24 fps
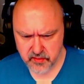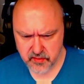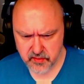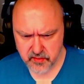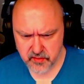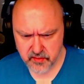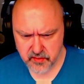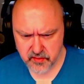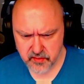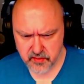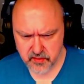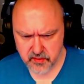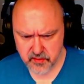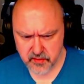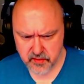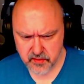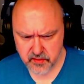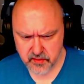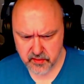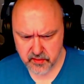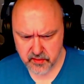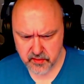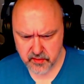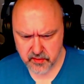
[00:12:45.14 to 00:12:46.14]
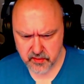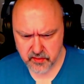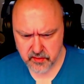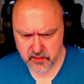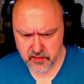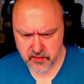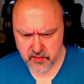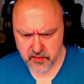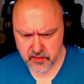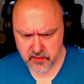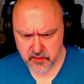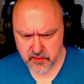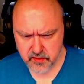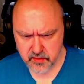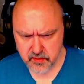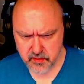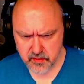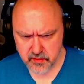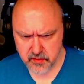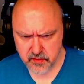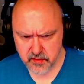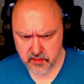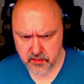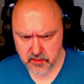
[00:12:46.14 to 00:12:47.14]

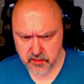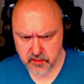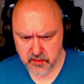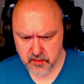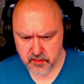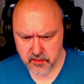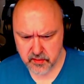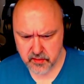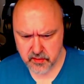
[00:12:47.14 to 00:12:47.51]
Nothing is said.